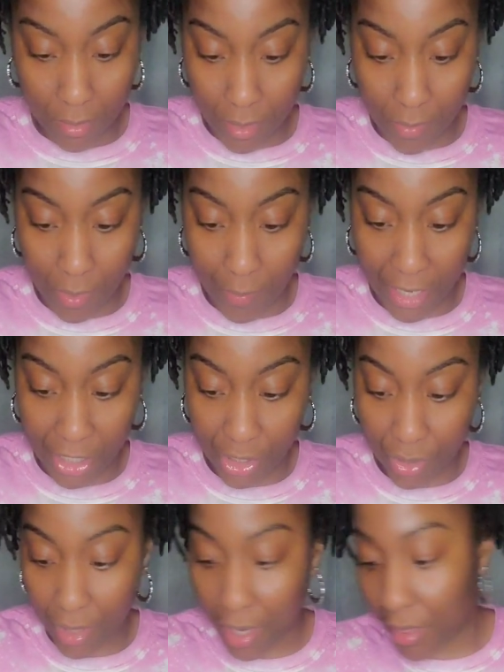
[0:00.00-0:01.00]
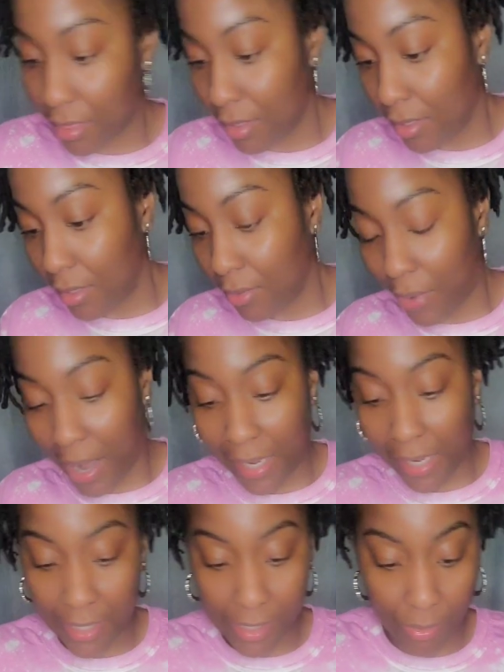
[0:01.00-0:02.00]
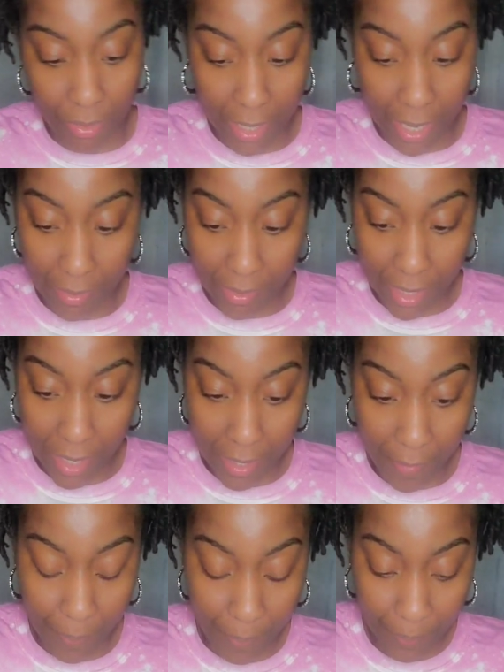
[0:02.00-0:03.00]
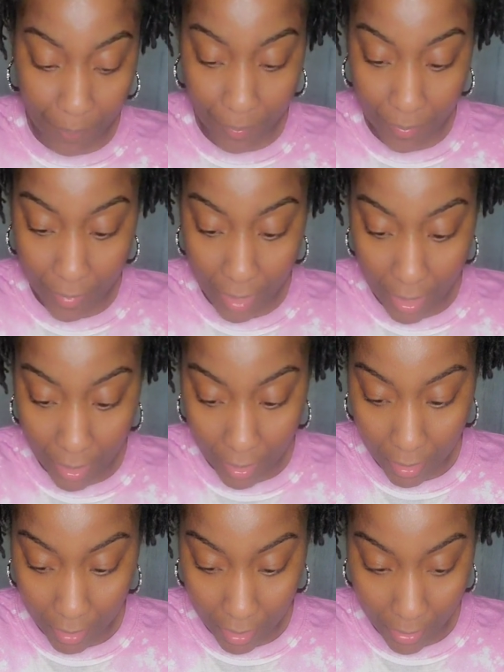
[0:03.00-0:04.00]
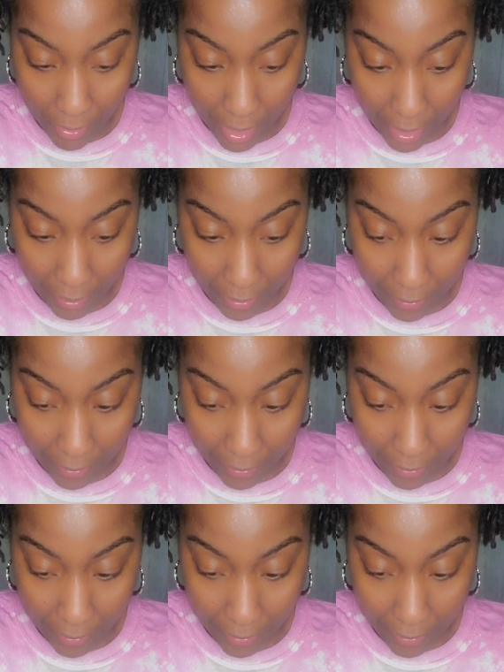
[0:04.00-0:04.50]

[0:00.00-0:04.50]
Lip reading: I'm going to make sure that the writing is on the outside. Okay.